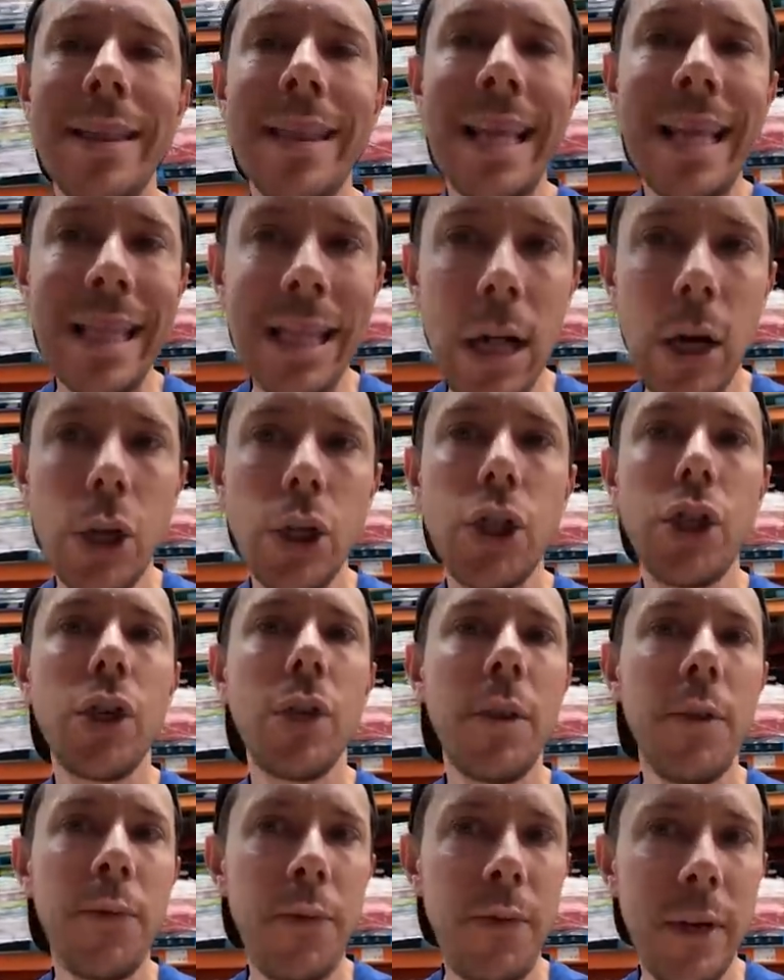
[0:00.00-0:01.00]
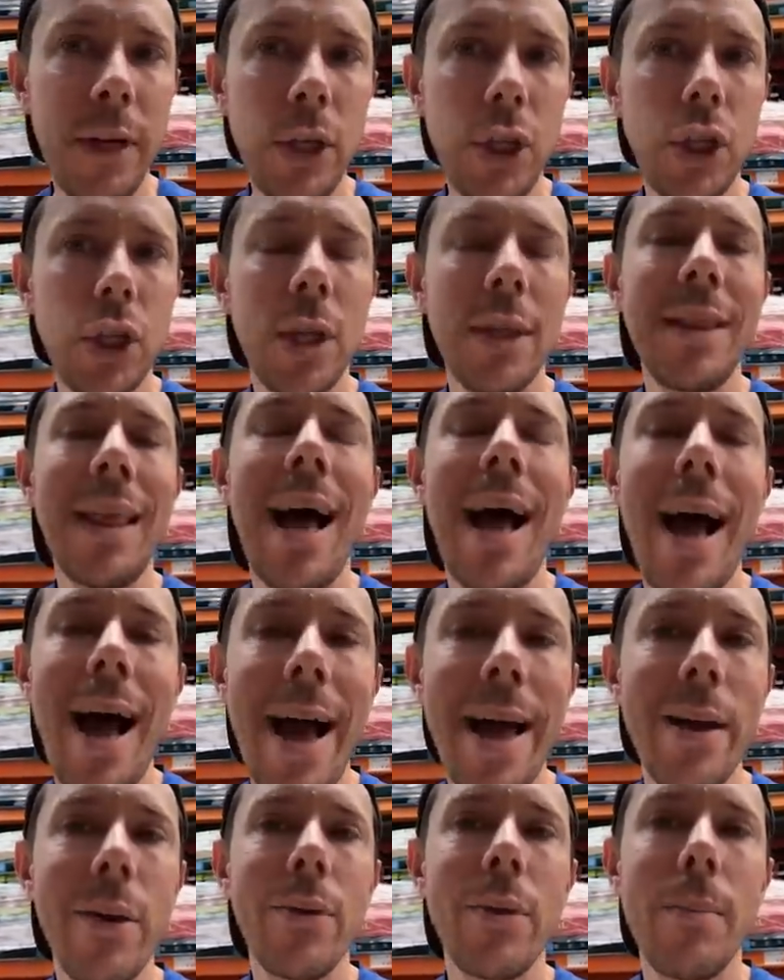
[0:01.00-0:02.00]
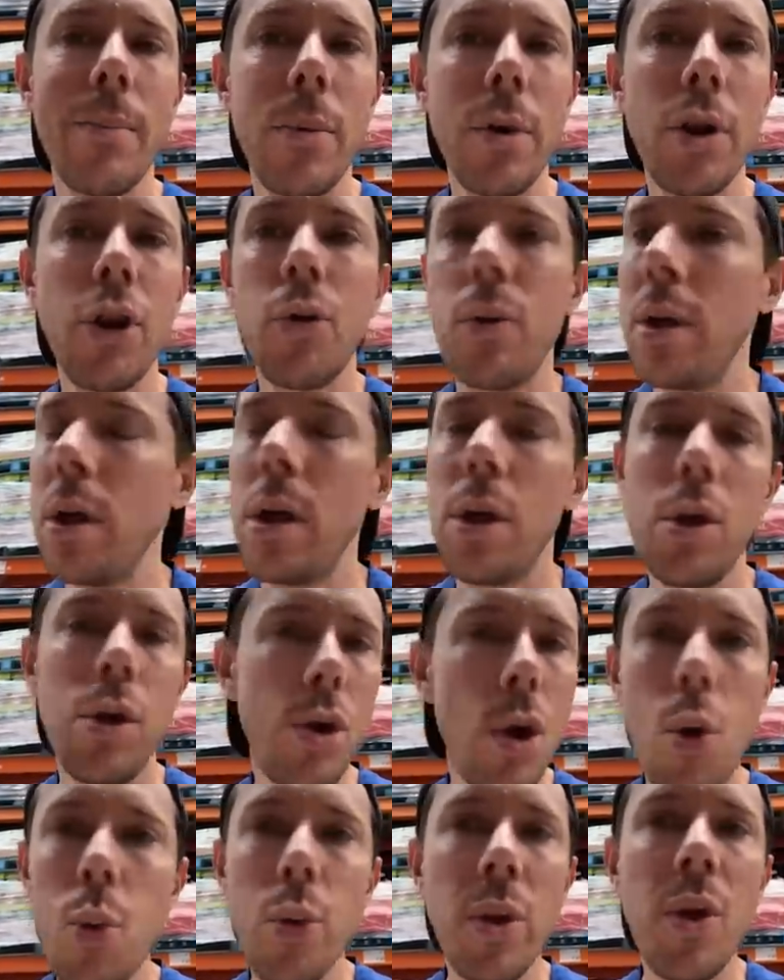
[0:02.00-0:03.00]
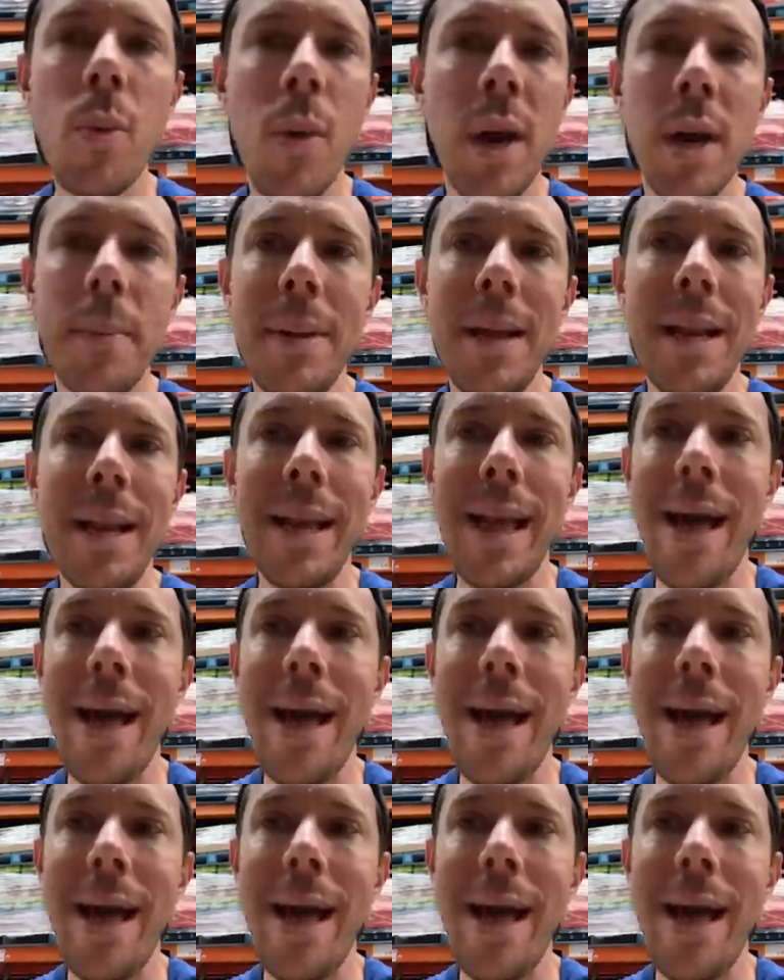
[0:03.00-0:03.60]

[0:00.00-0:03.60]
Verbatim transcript: The larger the fish, the higher the mercury. You don't really want to be eating